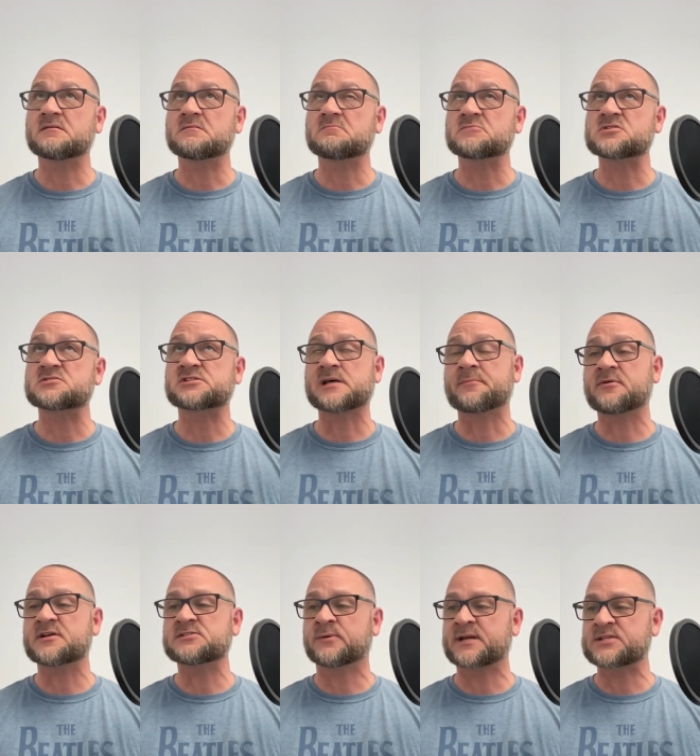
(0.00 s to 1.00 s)
summer of
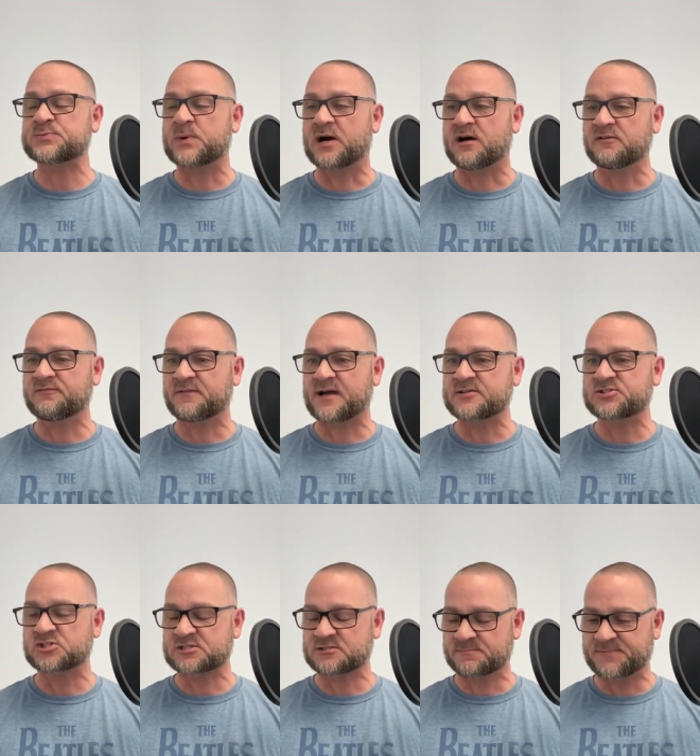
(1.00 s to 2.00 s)
twenty twelve, I
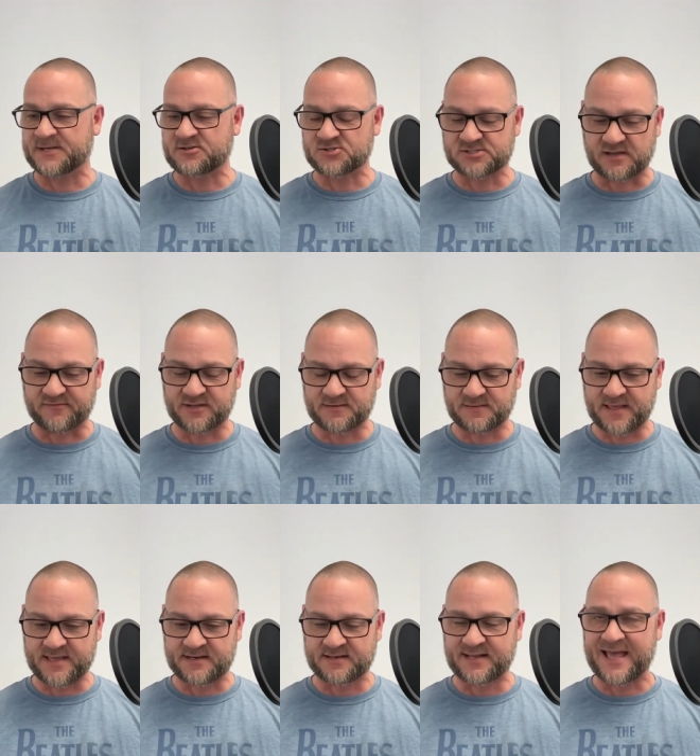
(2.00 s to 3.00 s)
took some pictures of it,
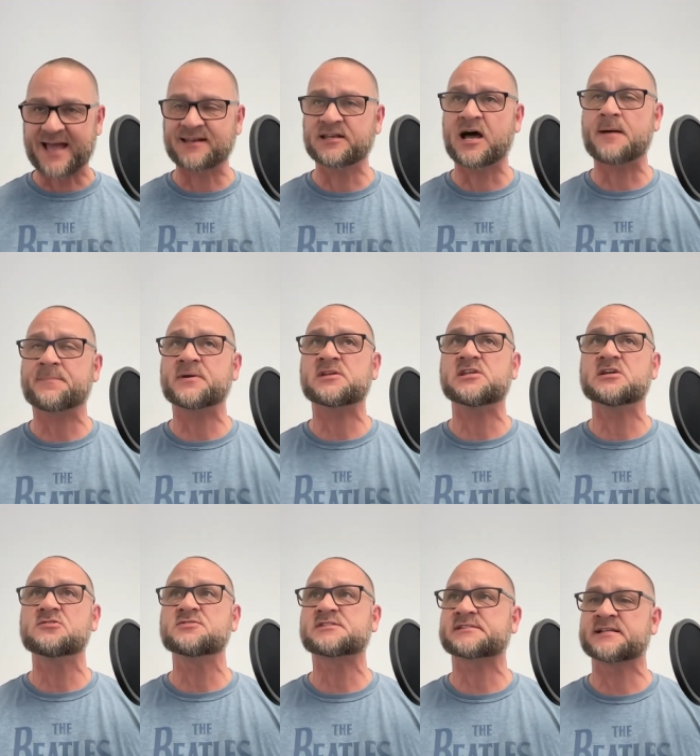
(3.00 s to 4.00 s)
and it had not been
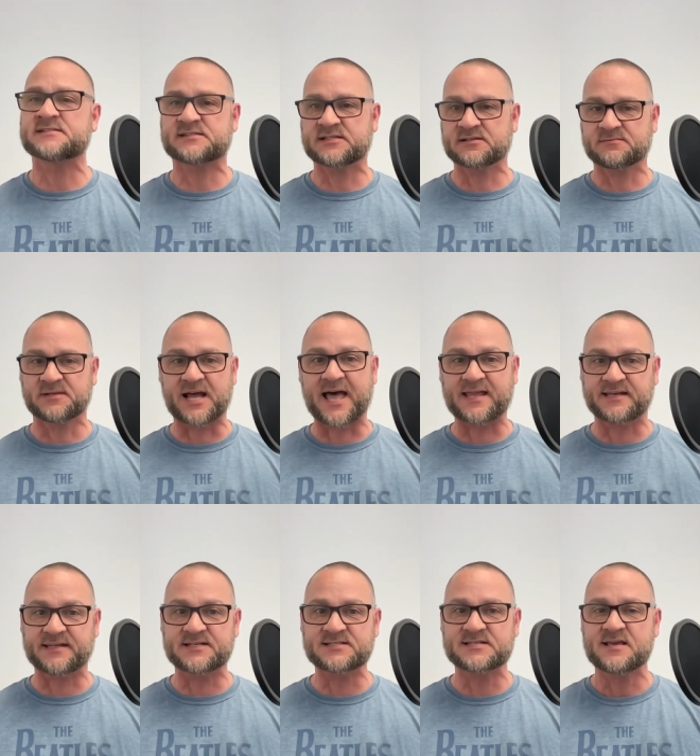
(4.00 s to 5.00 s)
used since the
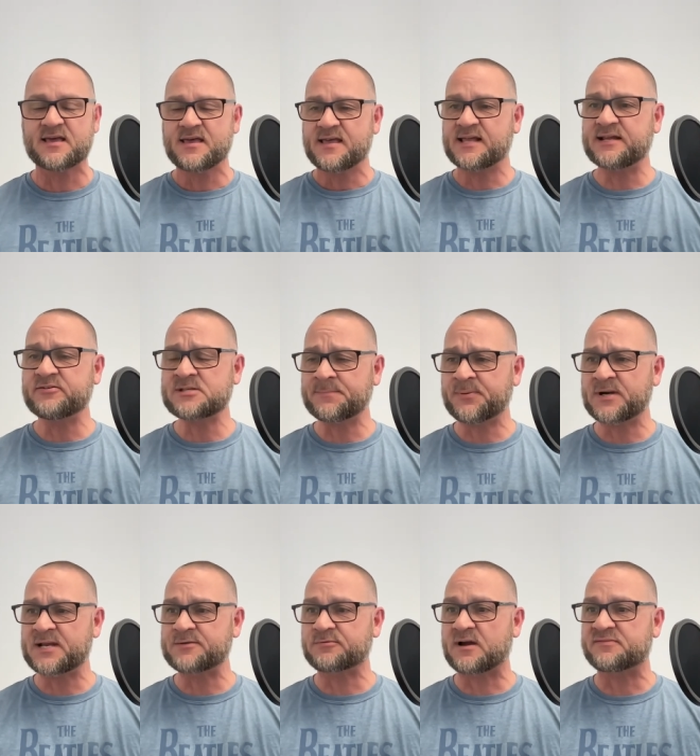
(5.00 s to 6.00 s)
nineties, and it was in
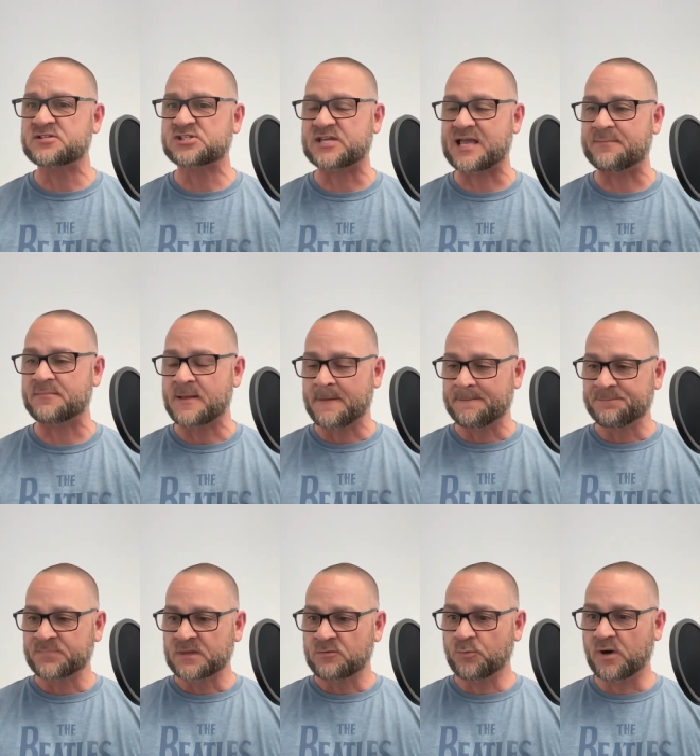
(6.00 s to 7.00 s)
pretty rough shape.
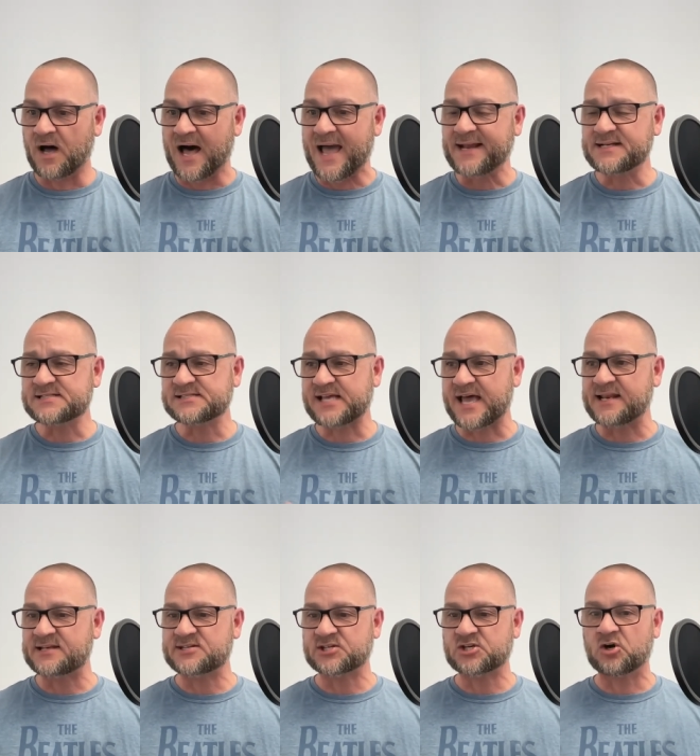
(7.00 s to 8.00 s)
Well, I
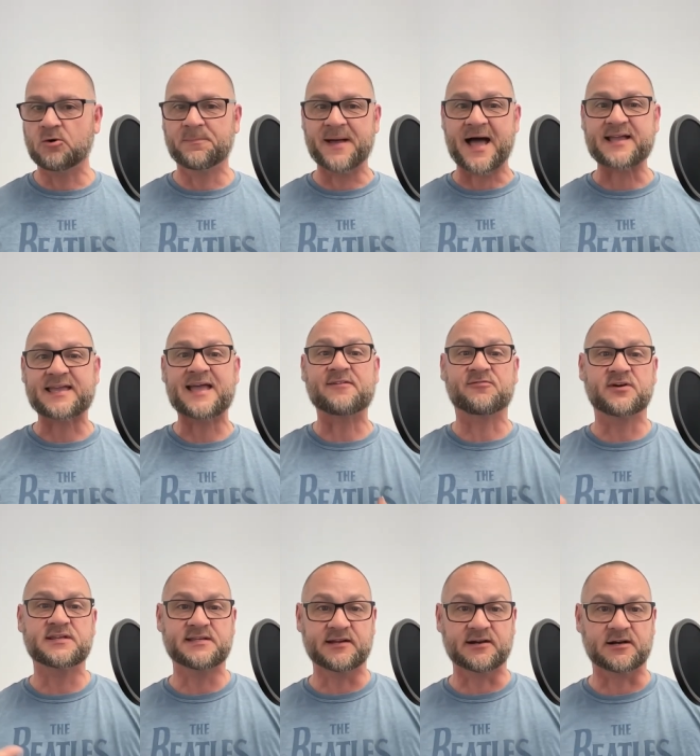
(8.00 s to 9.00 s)
decided to go back every
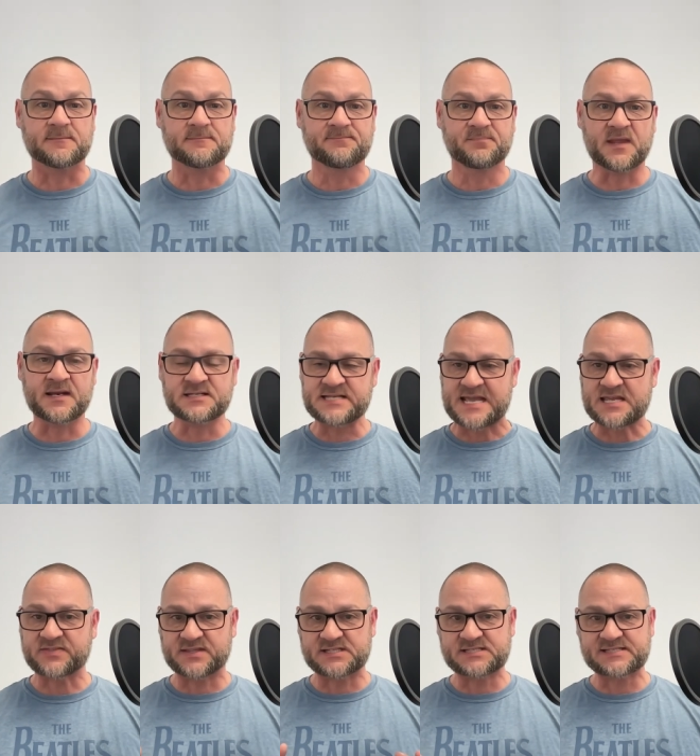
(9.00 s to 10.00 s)
year and take
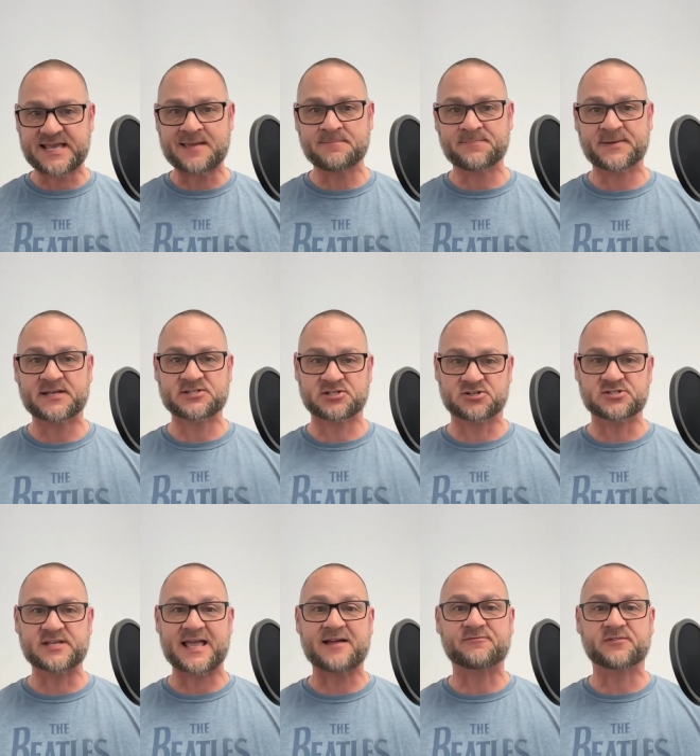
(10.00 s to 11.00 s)
the same pictures
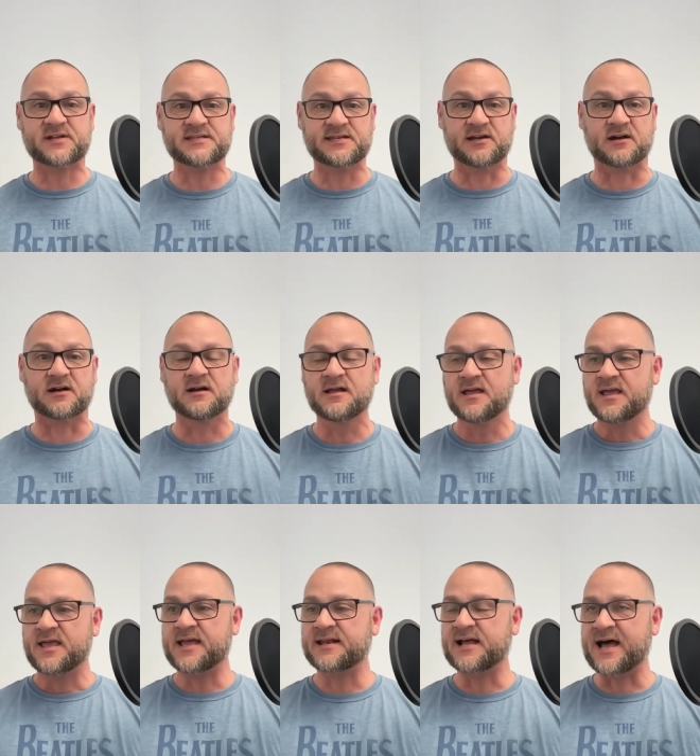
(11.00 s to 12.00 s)
every year.
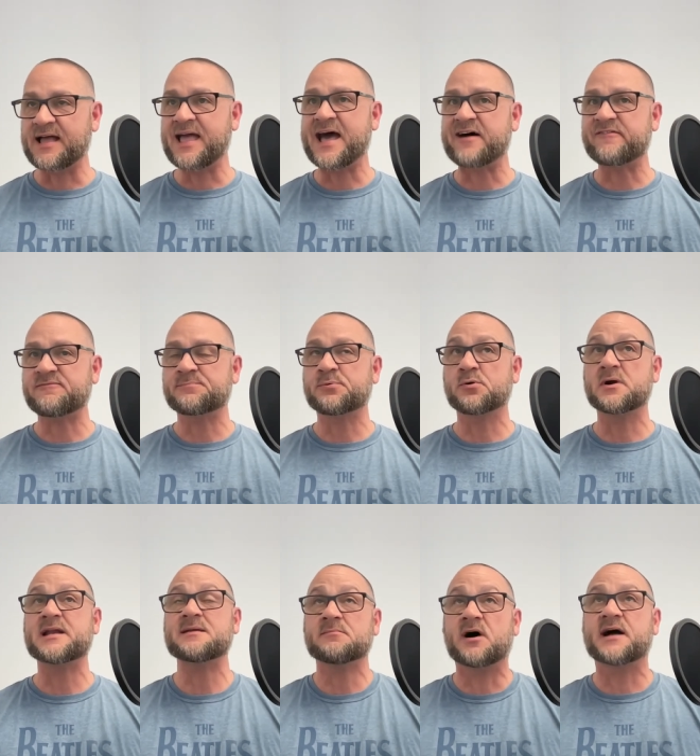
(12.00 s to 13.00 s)
And I have
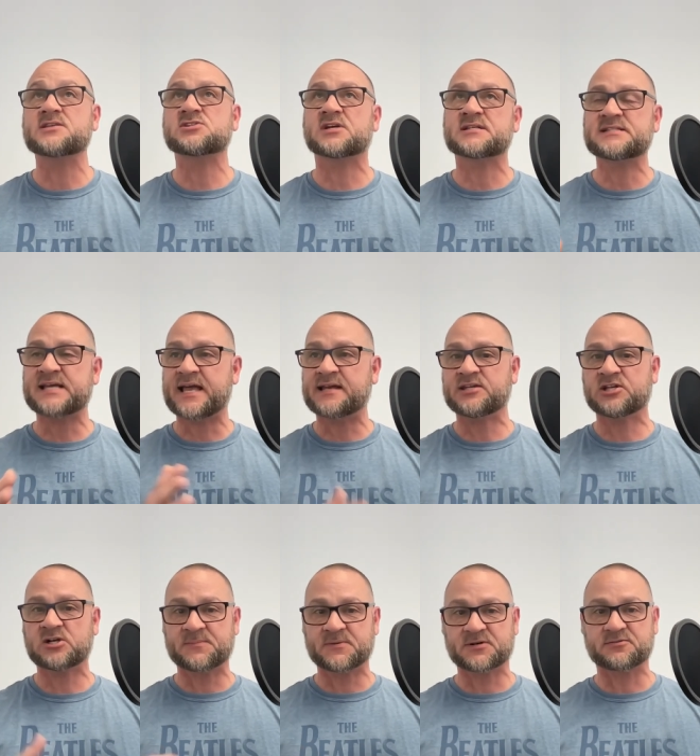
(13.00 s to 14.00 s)
pretty much a ten year
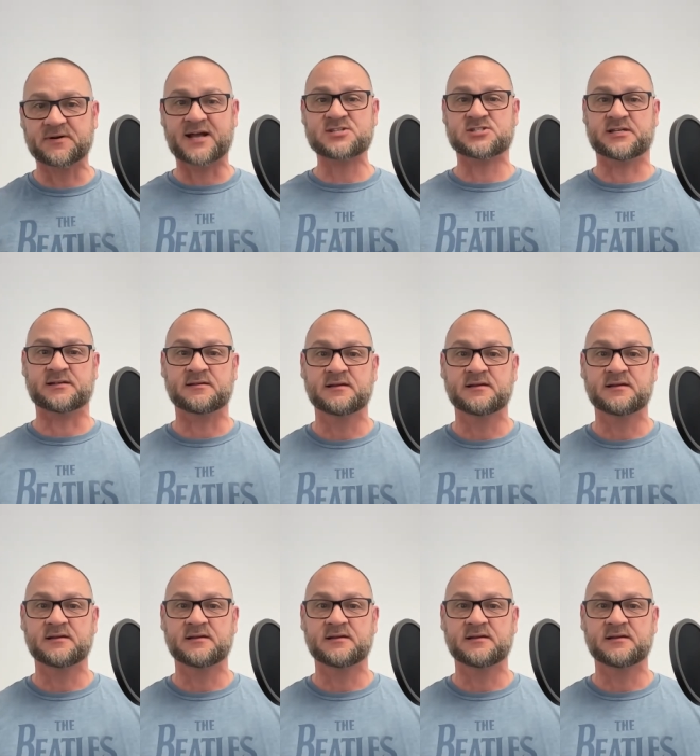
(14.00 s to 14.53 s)
progression